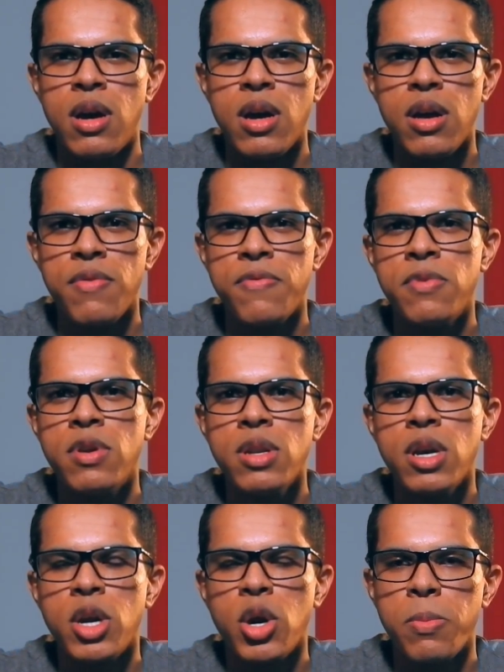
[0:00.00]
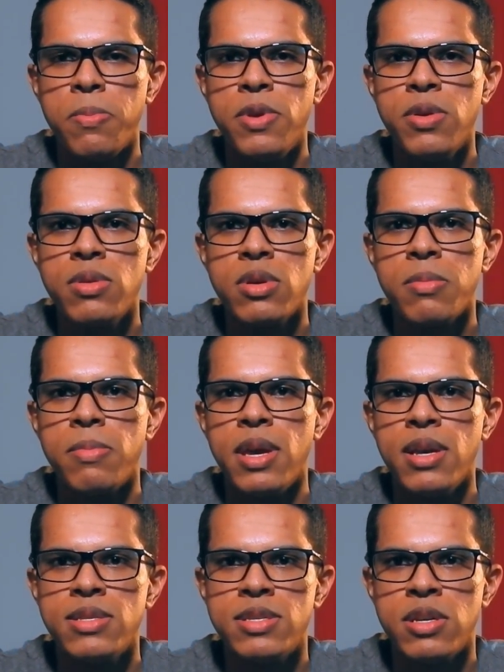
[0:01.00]
I've done a computer
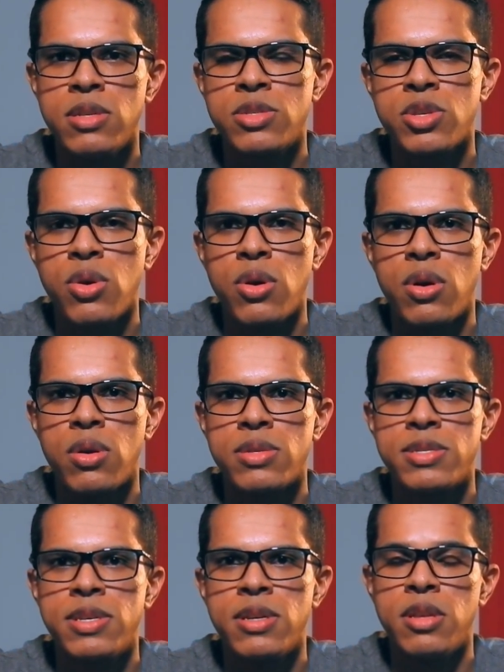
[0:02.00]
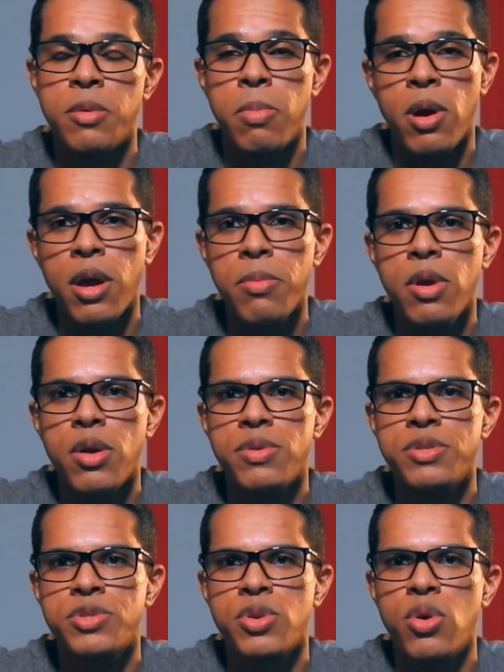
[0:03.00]
basics course in the
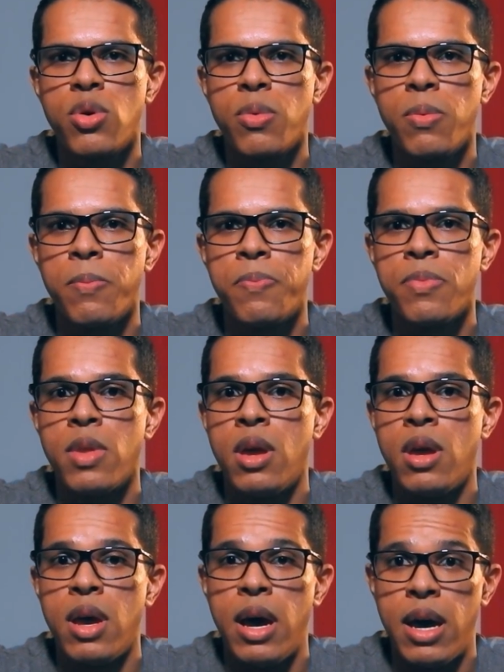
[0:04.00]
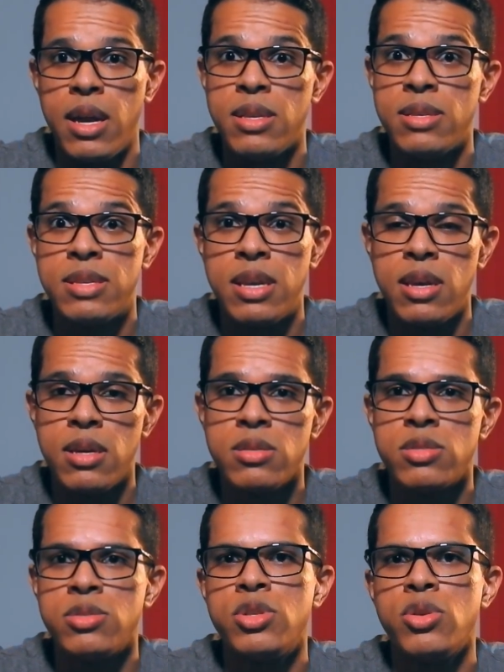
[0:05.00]
primary school. I
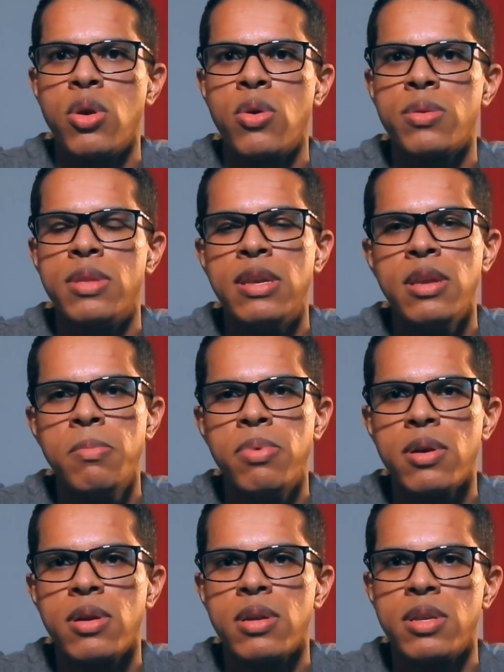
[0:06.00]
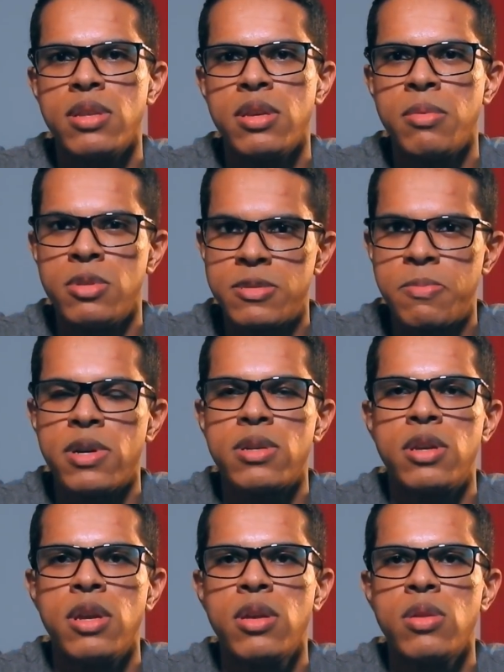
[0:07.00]
intend to go deeper in this
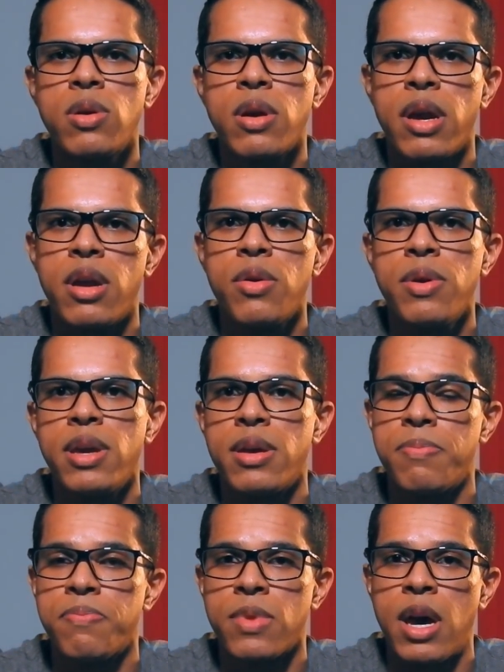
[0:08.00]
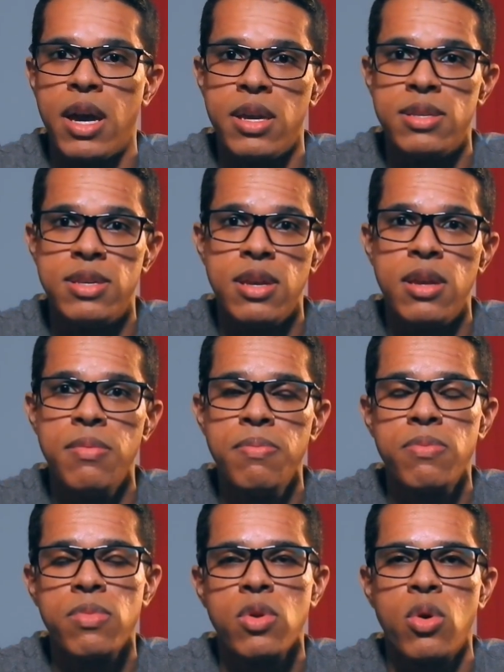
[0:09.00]
particular area, I T
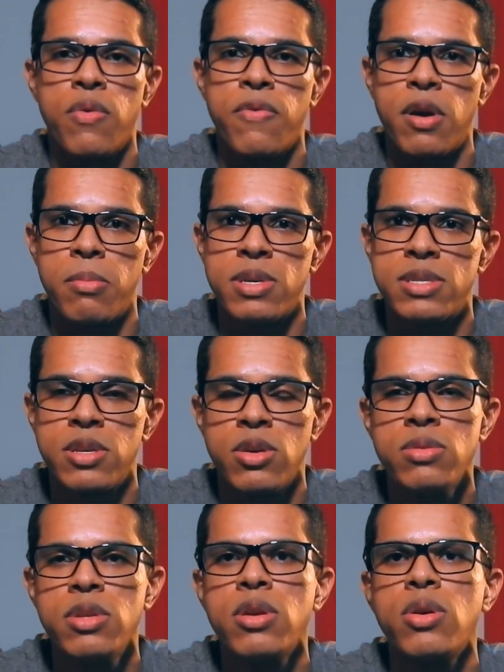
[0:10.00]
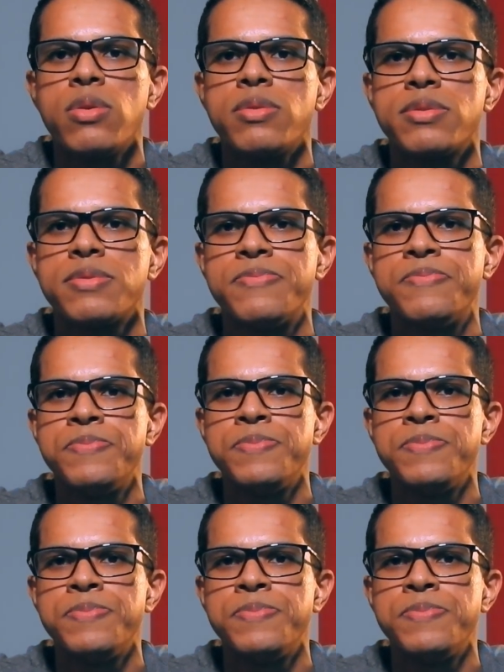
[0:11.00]
or pharmaceuticals.